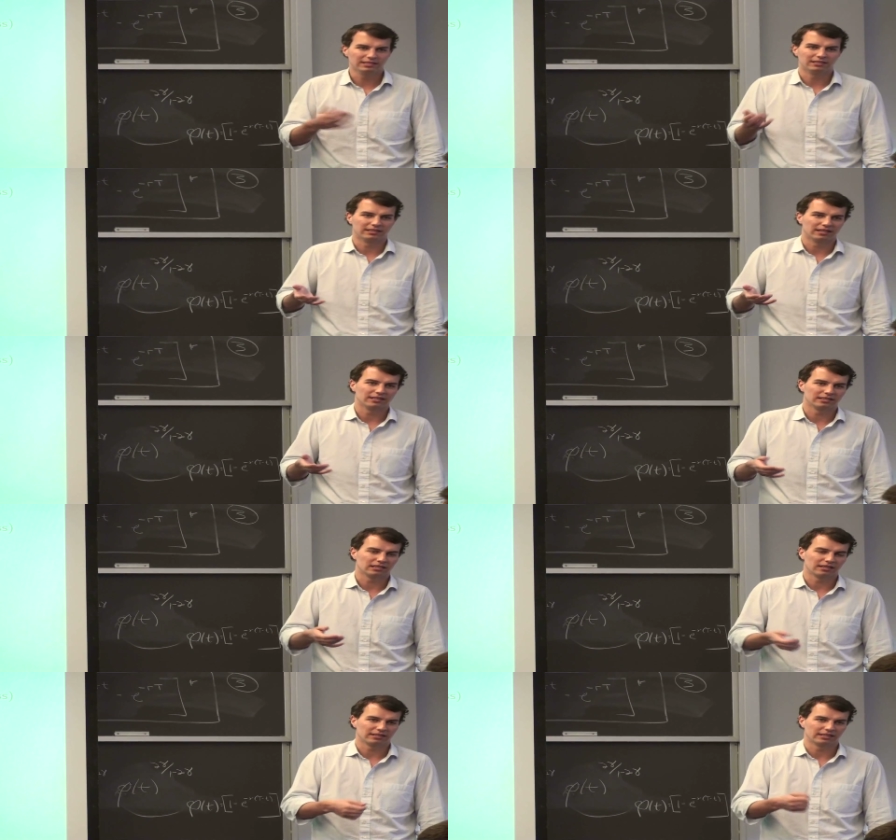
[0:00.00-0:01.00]
and
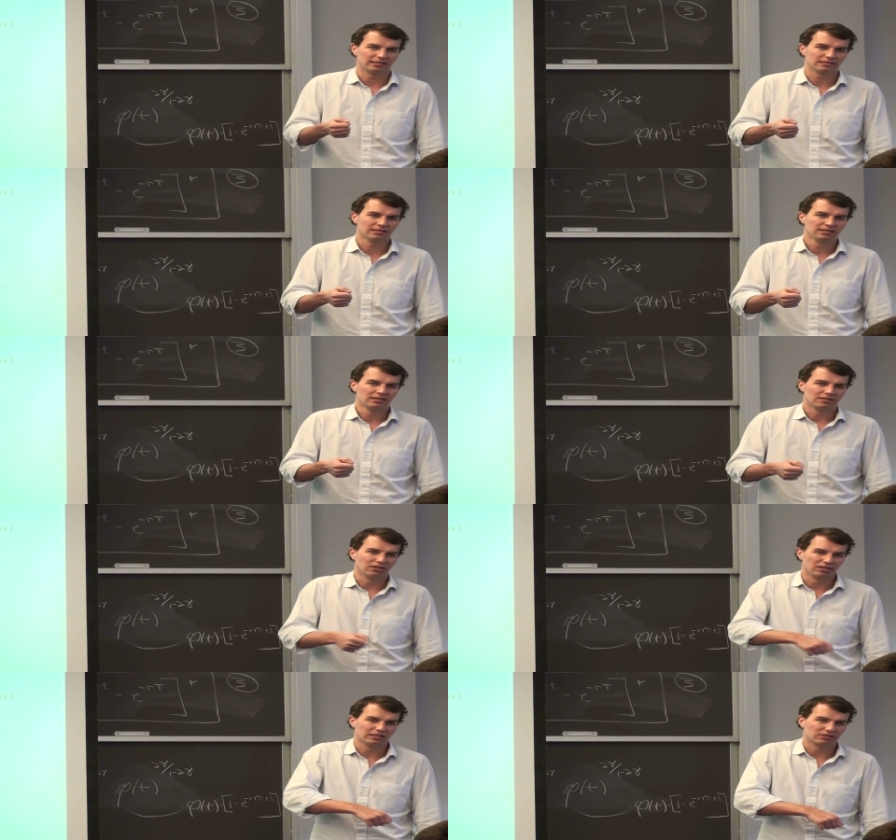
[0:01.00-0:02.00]
I think is
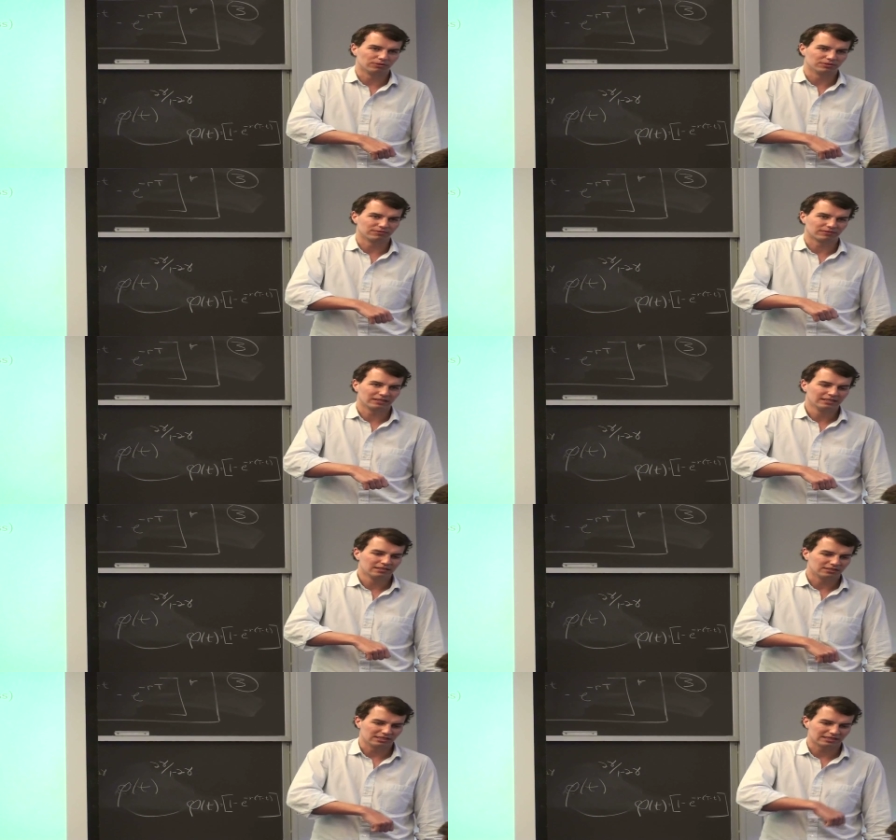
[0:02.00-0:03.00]
not in terms of
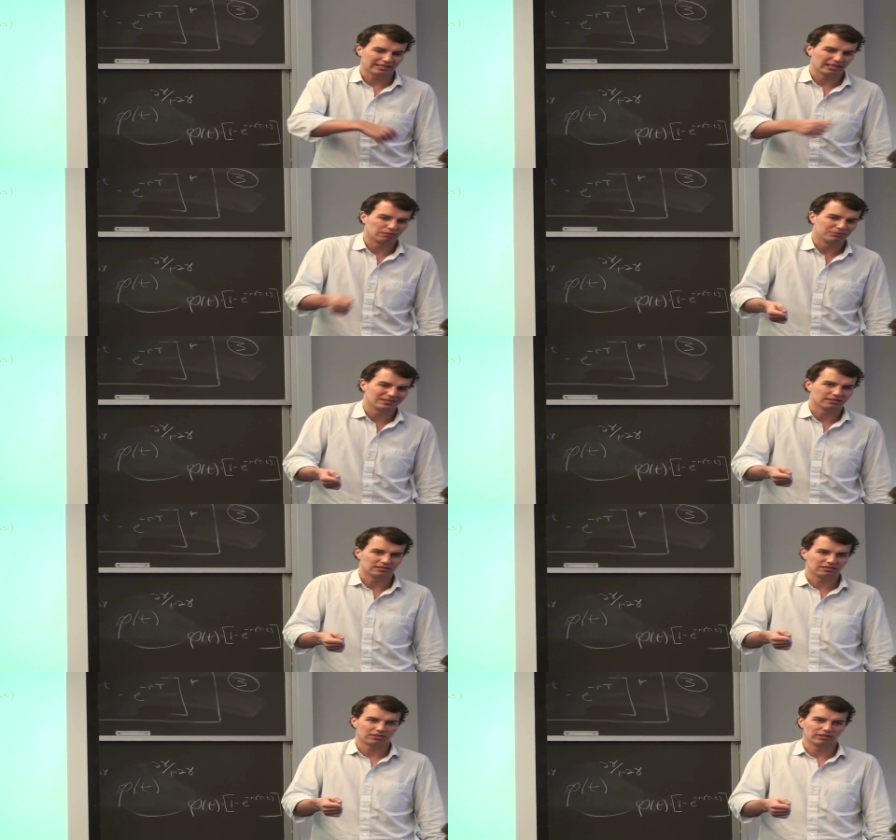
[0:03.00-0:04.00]
just getting
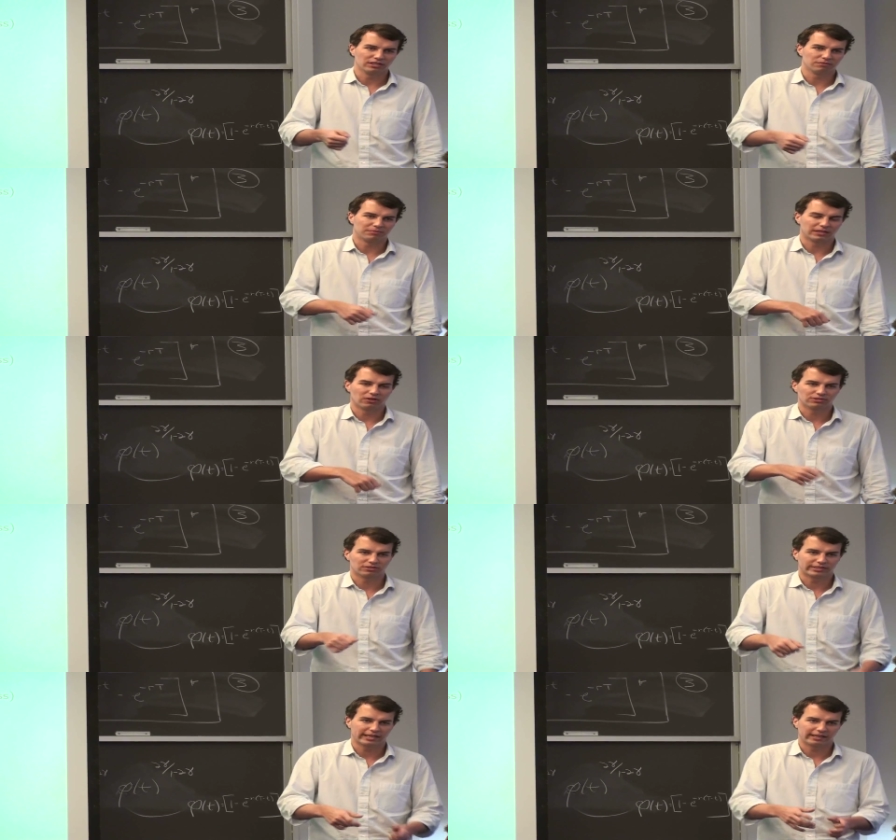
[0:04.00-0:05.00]
businesses started, but
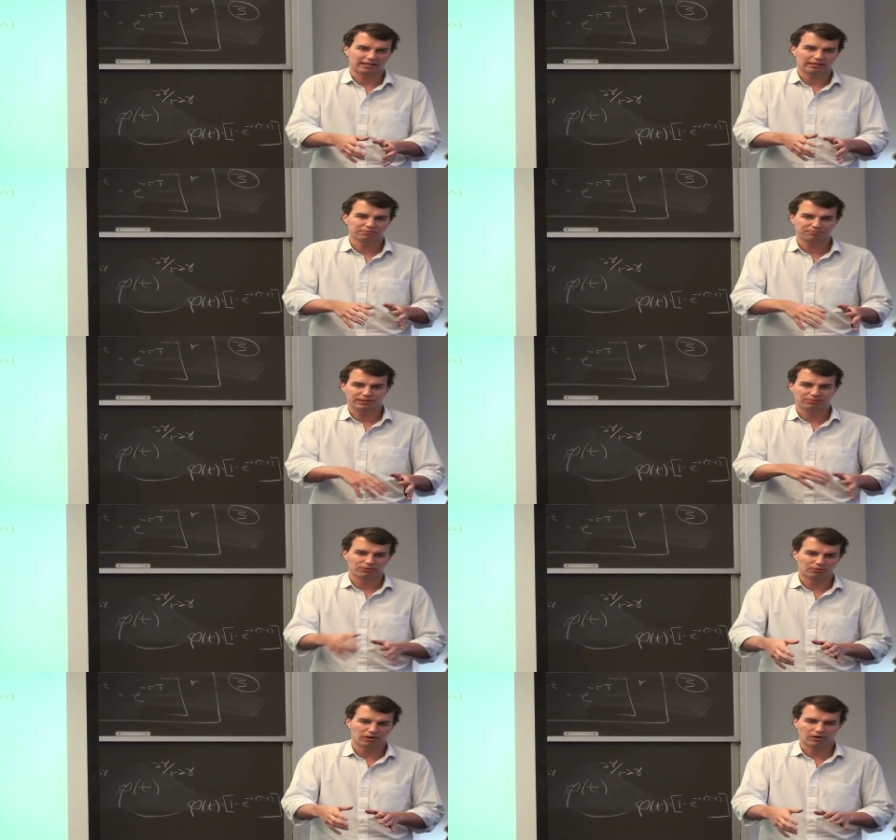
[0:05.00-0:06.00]
also getting like, people
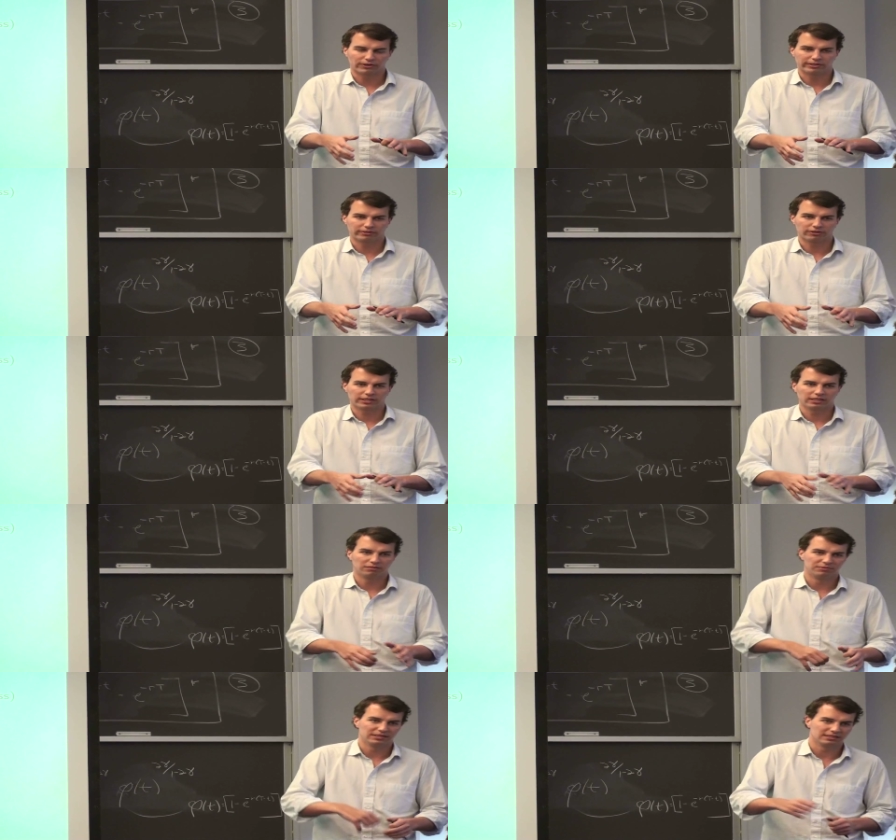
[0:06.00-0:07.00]
who are already
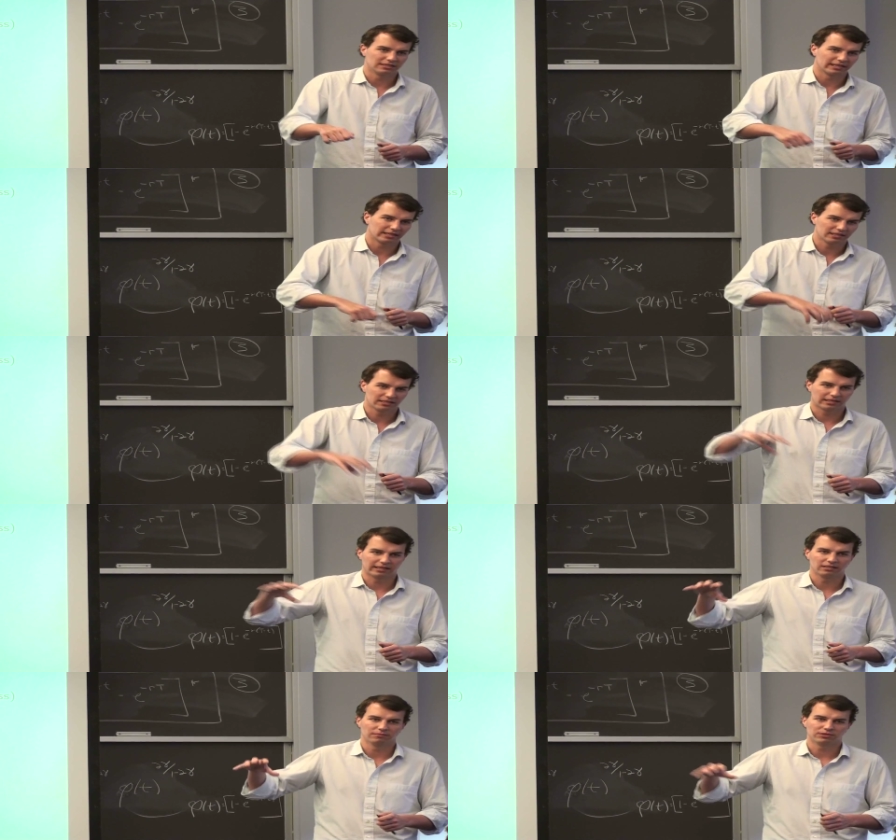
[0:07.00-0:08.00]
in business, like
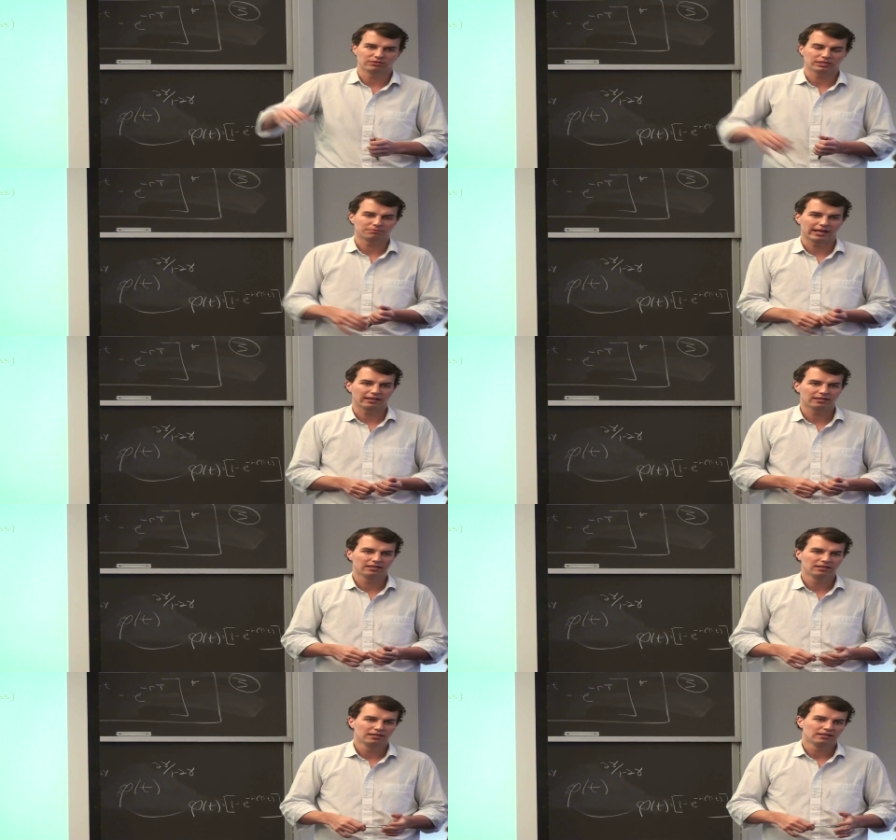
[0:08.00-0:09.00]
getting them to expand.
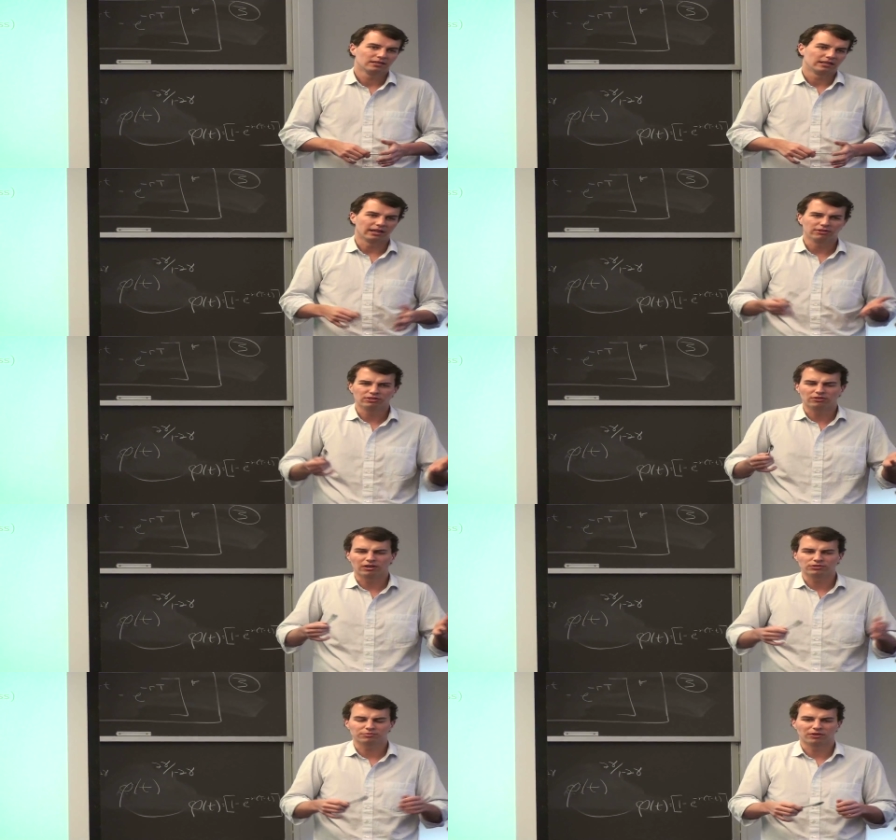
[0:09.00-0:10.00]
I don't know
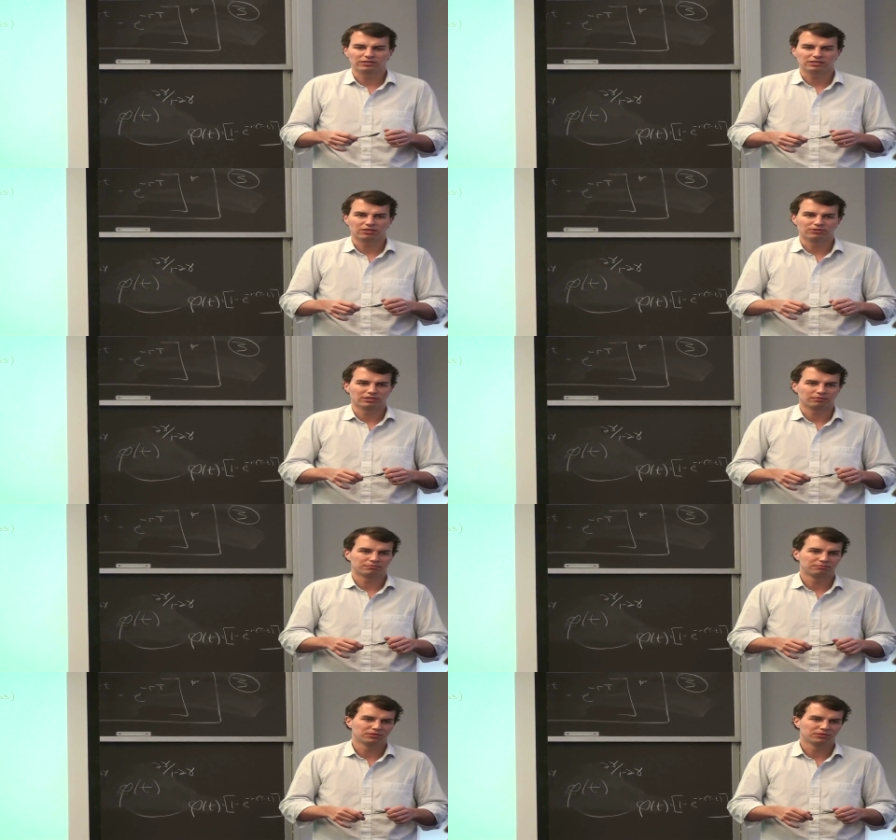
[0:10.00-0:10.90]
how small these loans are